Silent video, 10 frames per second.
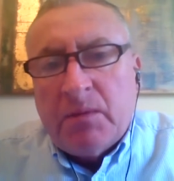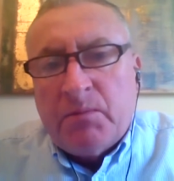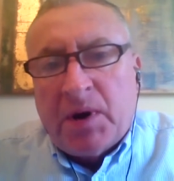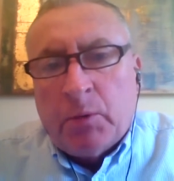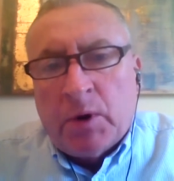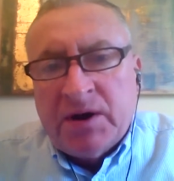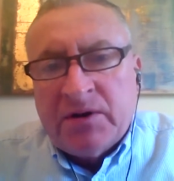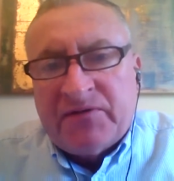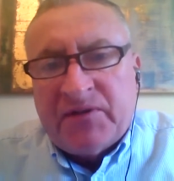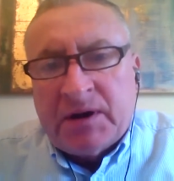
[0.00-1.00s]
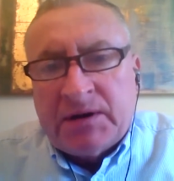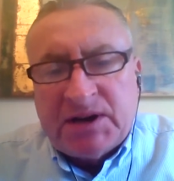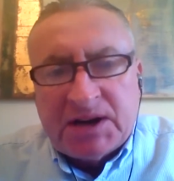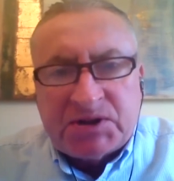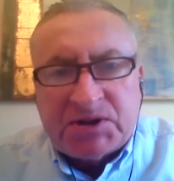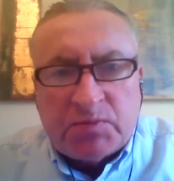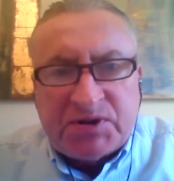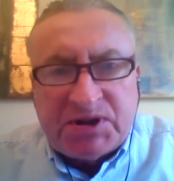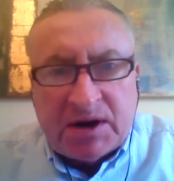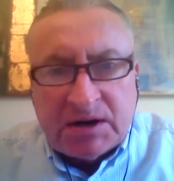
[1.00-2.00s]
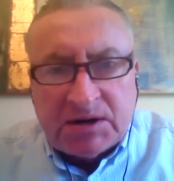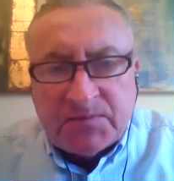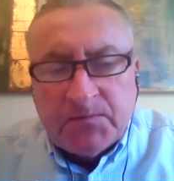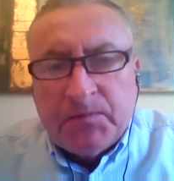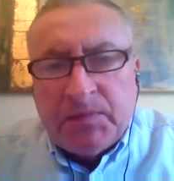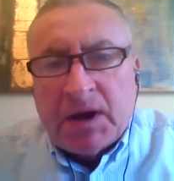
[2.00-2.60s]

by way of desktop studies.